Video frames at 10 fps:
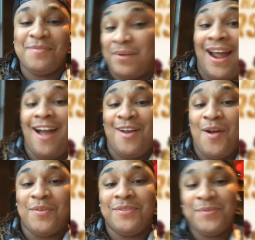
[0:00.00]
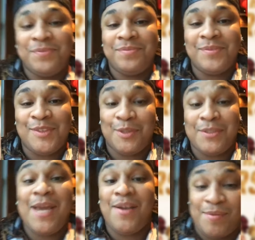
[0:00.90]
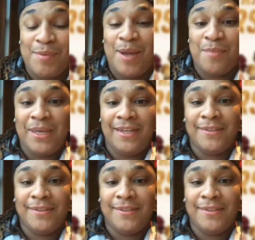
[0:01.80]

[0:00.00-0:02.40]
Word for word: But I go. So tell them about me